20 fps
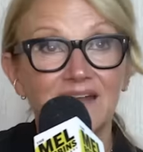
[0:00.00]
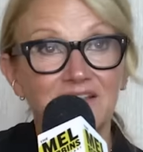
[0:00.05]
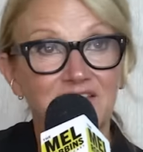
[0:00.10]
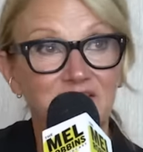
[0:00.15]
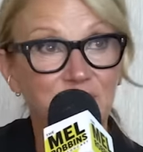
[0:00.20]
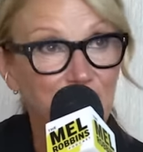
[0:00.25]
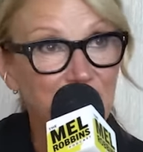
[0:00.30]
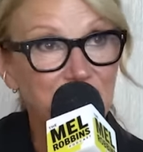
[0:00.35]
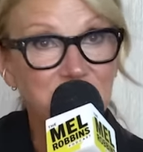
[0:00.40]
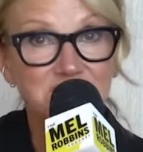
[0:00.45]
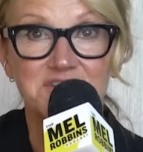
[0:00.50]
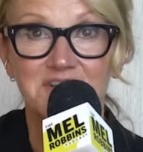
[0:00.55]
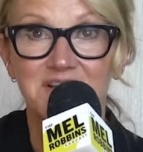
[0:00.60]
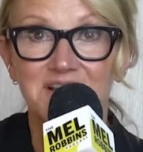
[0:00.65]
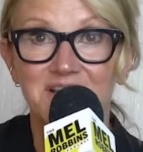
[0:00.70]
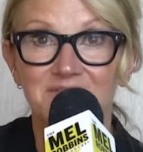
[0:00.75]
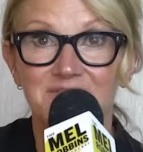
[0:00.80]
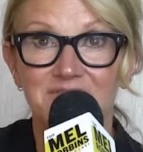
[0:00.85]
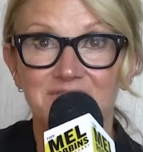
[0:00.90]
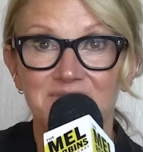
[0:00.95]
got a speech to
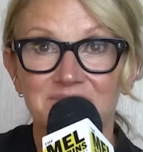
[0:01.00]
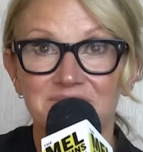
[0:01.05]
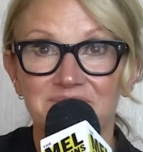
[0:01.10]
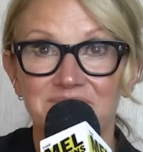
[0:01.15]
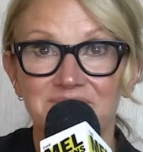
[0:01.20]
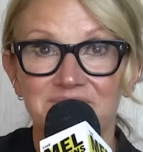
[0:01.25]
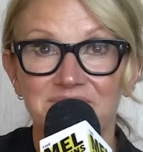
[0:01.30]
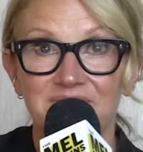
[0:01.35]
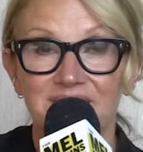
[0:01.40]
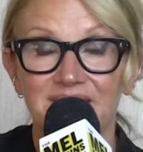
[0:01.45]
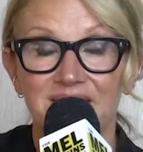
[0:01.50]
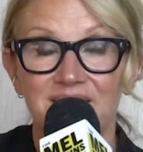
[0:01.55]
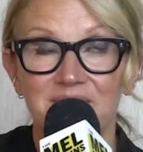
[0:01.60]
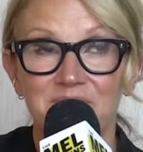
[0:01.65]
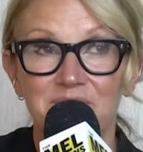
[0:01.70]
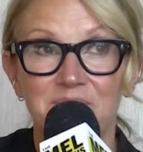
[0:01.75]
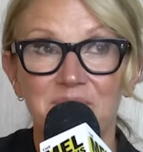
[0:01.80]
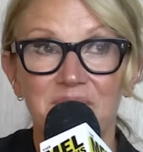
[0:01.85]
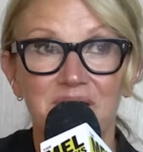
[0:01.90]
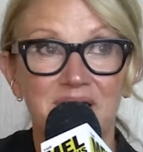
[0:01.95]
give,
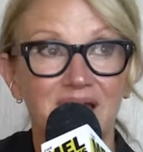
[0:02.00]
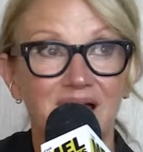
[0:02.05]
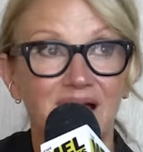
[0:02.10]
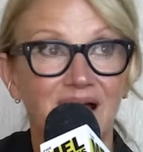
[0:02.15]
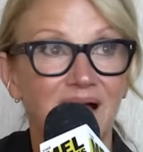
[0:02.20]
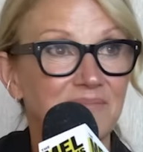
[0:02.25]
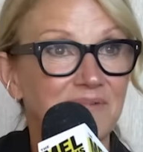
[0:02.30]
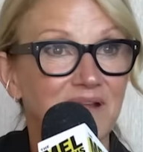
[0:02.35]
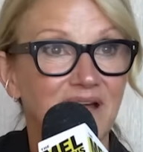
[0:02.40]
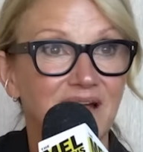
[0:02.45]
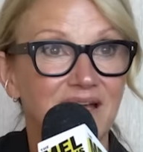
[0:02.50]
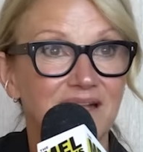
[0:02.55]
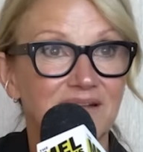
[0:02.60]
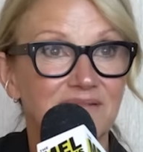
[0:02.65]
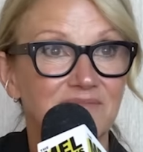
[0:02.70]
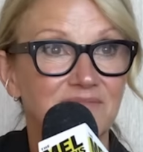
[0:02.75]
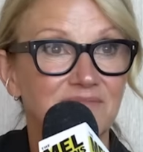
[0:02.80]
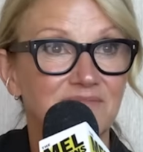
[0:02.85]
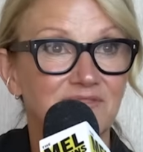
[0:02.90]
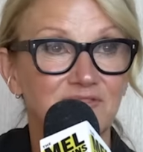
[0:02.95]
but I'm not
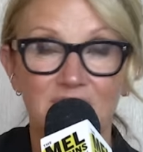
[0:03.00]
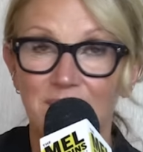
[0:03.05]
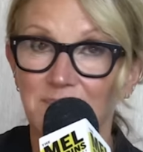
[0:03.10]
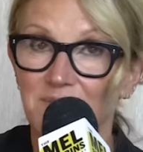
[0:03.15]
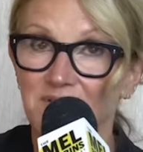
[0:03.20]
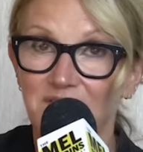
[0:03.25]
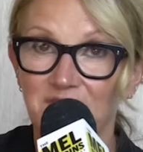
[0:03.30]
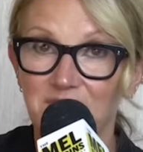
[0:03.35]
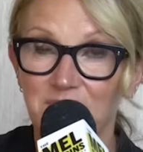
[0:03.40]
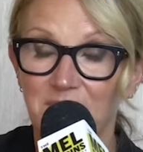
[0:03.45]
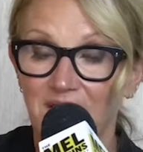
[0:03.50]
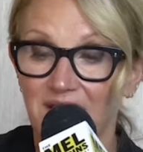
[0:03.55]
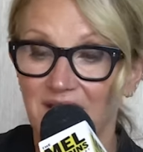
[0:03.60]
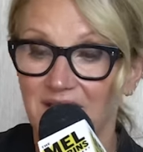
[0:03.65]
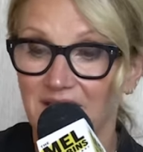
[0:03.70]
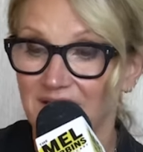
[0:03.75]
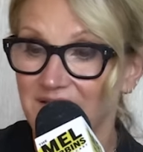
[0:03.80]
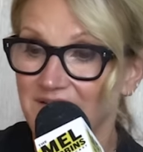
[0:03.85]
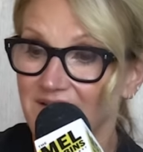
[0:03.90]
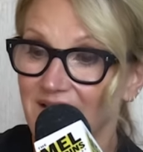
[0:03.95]
dropping this
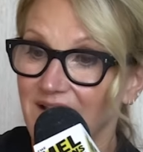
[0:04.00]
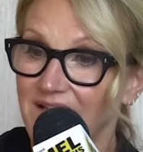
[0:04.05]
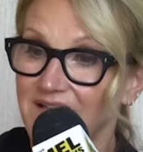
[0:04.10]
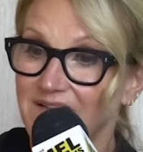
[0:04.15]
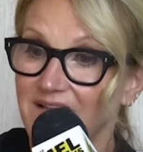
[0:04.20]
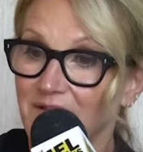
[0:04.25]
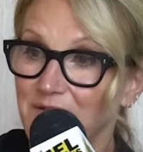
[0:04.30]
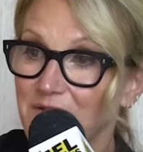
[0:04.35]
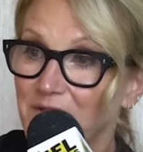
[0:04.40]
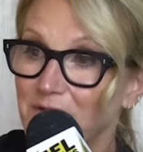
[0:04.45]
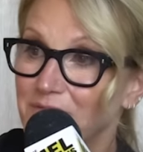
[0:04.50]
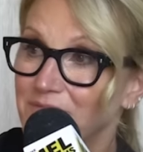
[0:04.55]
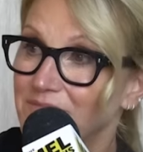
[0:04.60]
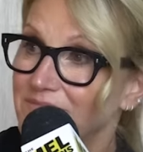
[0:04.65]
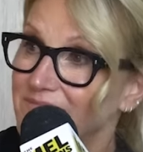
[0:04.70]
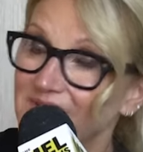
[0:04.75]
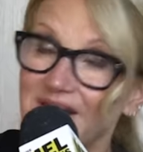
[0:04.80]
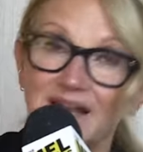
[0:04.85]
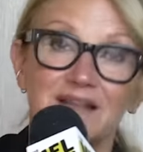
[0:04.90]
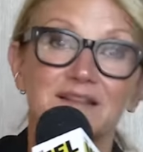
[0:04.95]
mic until I tell you
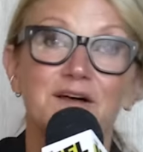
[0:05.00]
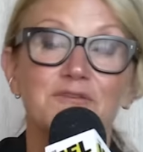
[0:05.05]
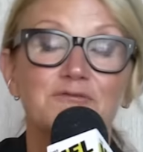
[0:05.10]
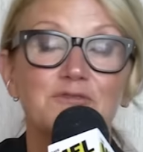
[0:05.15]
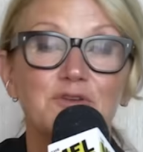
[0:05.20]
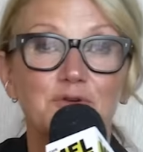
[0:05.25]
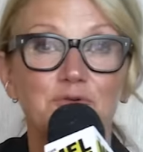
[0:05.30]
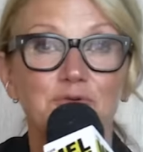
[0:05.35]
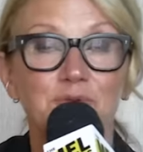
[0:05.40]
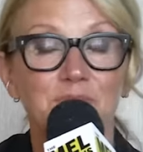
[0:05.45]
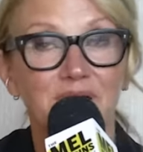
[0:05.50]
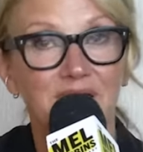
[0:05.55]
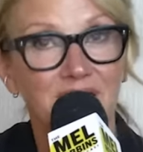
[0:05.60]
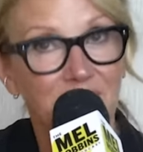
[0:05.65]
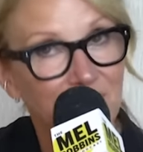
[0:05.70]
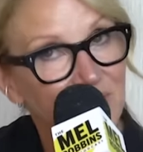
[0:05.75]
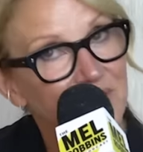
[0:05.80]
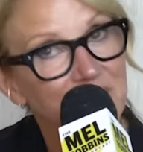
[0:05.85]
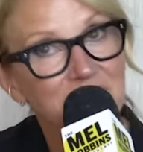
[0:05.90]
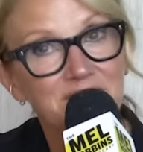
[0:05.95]
that I love you and
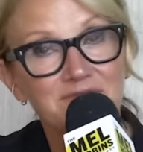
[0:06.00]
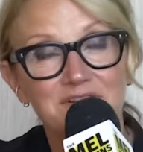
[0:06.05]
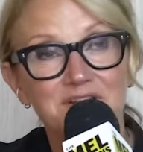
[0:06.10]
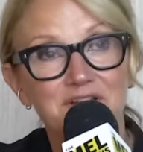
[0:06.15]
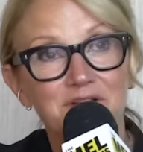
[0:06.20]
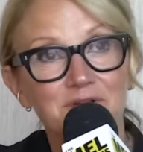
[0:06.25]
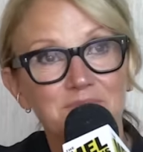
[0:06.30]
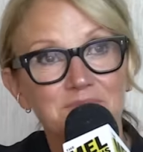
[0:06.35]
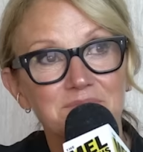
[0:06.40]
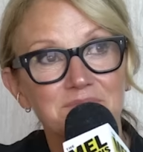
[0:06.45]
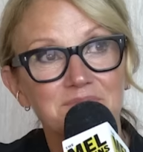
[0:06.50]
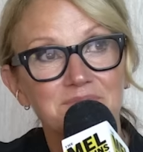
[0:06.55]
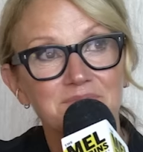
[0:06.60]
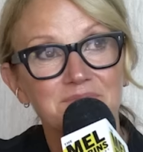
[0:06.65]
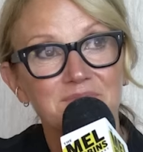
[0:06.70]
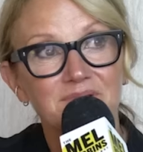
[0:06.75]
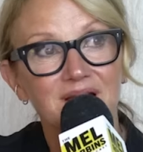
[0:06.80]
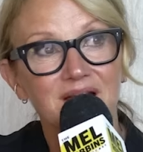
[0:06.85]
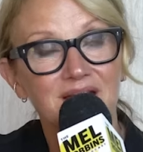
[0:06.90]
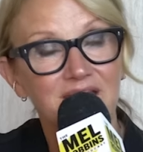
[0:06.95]
I believe in you.
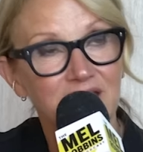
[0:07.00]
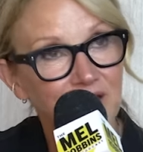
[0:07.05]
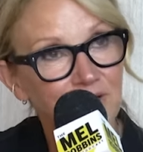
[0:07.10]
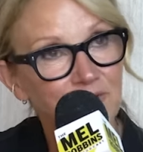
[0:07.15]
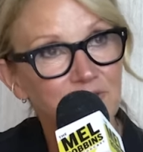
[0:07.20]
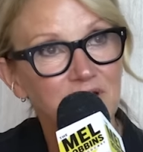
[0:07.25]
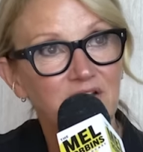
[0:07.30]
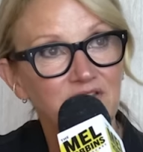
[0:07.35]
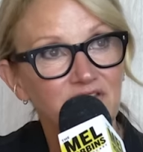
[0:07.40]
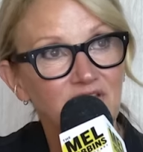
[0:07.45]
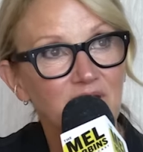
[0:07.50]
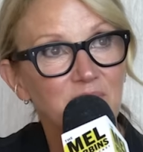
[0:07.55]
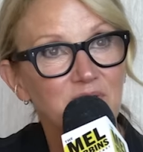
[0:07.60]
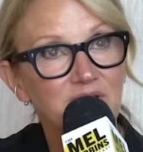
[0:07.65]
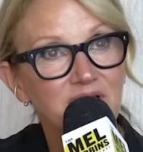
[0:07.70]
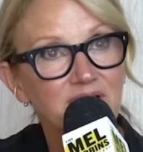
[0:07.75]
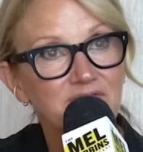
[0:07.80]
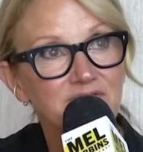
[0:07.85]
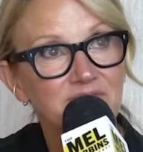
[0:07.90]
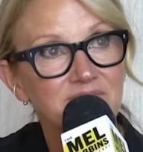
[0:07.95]
And you know what else I
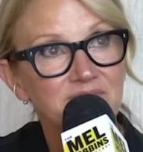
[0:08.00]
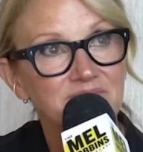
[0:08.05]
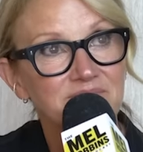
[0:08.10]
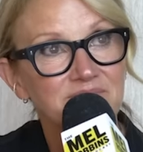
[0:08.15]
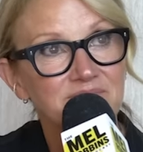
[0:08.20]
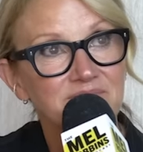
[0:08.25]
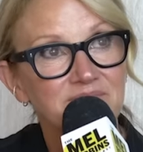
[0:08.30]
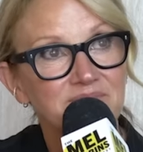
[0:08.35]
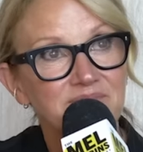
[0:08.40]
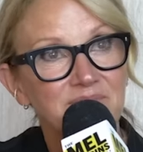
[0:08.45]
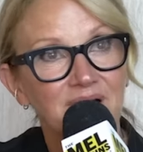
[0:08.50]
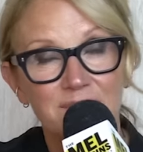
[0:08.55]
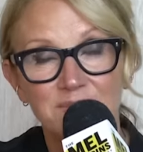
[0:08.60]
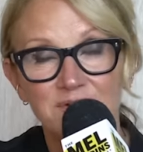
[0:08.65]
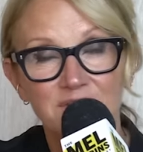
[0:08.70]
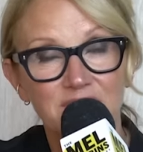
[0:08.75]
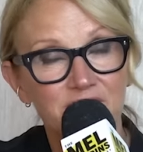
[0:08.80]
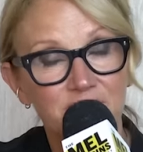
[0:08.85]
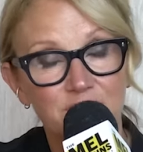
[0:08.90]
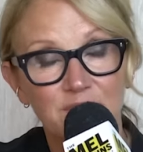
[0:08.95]
believe? I
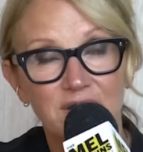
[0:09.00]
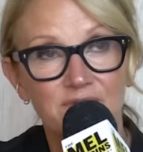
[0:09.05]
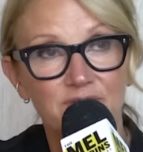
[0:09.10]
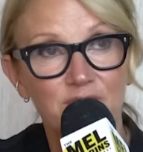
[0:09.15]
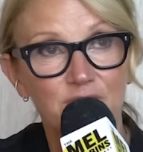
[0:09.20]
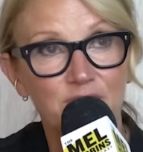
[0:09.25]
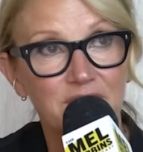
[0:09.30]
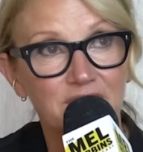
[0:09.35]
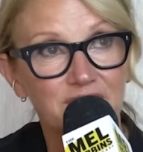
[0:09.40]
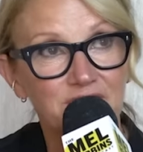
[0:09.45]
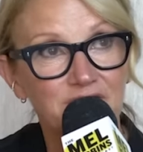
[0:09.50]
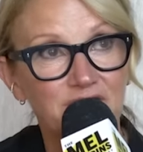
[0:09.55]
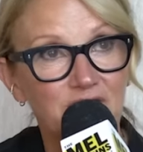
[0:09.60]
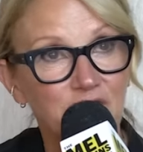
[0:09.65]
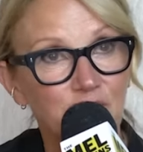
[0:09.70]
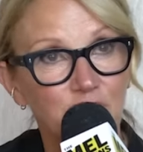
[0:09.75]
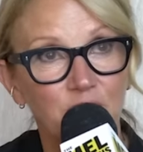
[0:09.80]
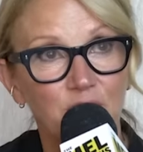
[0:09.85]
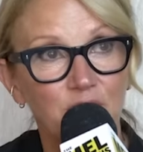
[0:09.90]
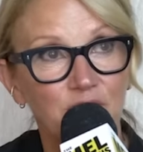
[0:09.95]
believe whatever it is
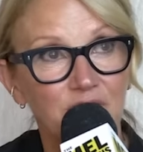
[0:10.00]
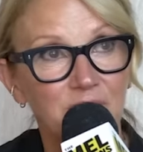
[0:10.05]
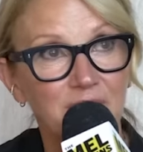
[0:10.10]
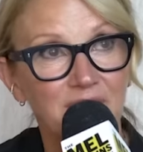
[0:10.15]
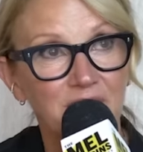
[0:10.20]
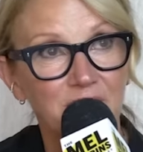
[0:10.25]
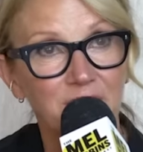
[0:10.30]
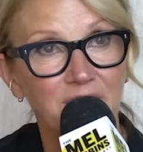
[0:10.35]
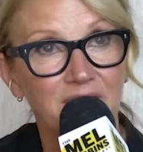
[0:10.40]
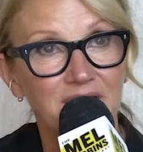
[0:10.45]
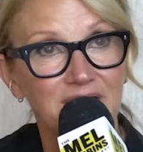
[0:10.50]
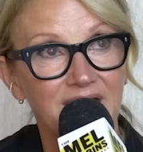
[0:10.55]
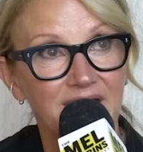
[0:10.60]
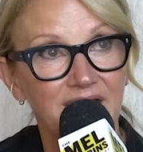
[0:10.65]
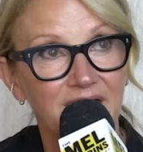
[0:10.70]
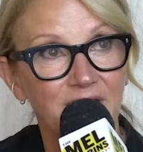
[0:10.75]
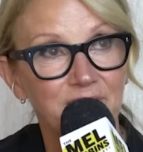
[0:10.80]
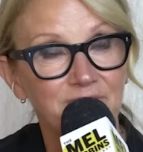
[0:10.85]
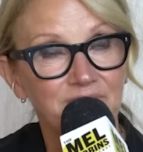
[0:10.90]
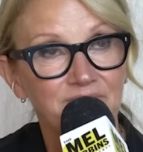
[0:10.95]
that you're worried about right
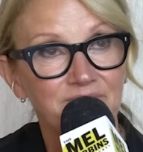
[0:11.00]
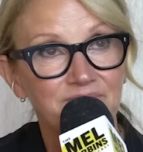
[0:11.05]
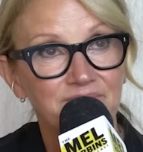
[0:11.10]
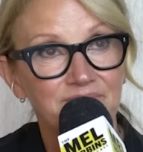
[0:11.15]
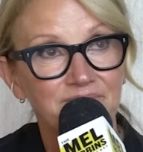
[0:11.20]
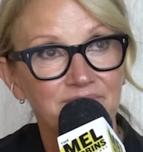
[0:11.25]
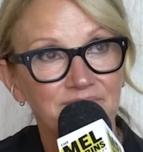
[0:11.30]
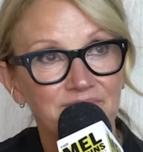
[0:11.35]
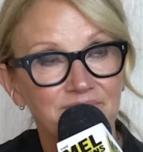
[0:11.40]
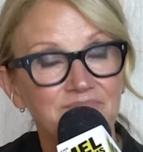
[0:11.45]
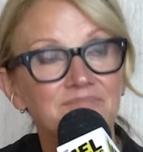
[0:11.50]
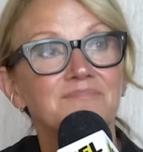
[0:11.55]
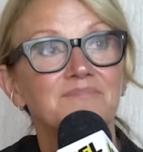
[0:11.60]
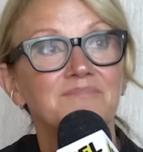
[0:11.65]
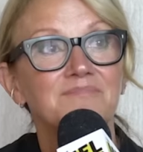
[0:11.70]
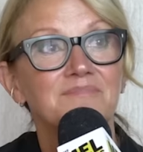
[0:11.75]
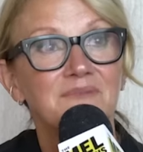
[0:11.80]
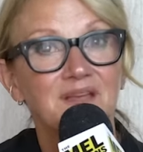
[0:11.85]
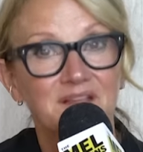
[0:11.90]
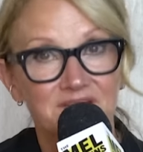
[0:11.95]
now,
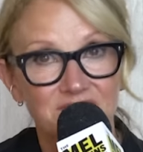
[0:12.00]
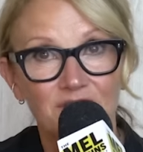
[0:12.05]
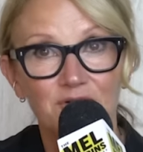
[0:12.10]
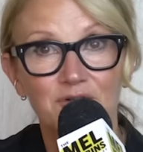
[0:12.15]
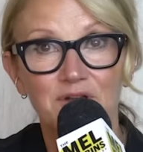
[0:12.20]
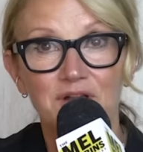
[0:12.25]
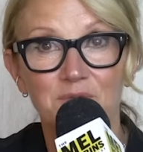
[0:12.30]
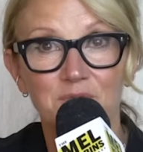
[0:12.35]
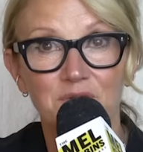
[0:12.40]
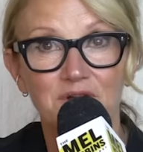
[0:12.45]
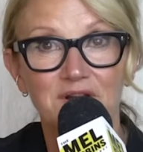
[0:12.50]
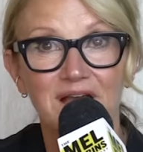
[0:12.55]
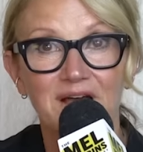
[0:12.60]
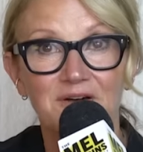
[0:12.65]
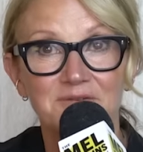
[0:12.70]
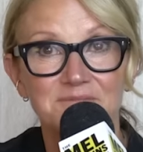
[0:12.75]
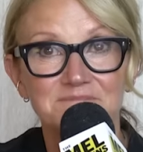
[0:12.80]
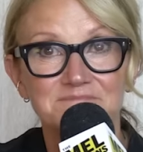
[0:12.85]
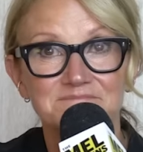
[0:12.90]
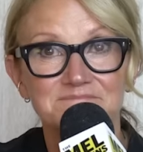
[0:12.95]
it's all going to work
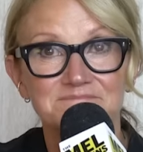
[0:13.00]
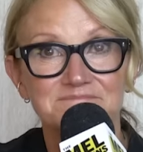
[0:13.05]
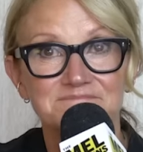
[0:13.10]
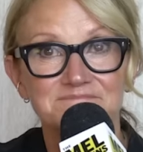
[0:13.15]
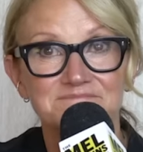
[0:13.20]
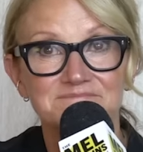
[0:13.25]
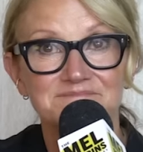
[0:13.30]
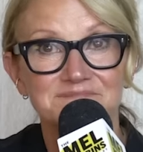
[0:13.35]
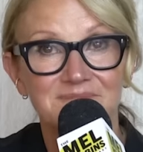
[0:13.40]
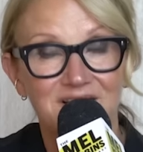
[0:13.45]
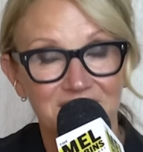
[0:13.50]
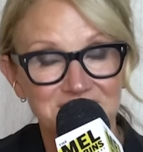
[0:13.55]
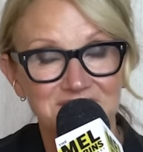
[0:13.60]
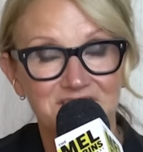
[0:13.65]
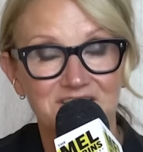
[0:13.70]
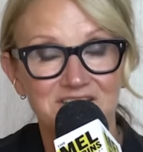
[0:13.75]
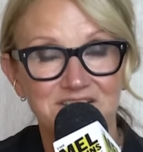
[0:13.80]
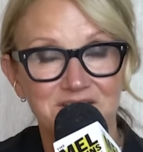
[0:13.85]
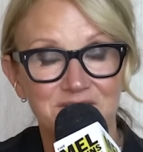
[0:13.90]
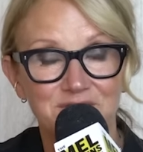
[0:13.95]
out. I'll
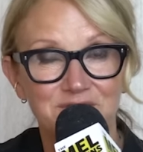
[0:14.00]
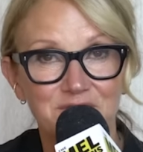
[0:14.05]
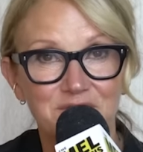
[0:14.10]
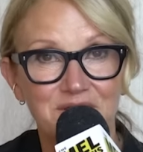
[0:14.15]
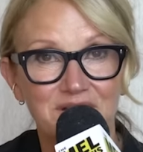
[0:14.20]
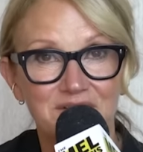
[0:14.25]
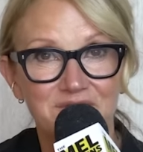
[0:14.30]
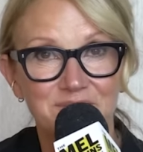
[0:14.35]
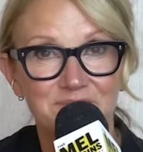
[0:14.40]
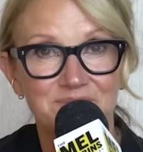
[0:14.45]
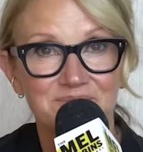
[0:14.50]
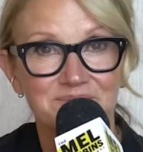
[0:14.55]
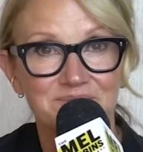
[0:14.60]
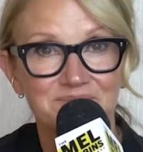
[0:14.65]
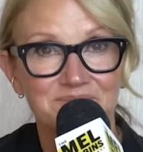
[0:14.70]
talk to you in a few days.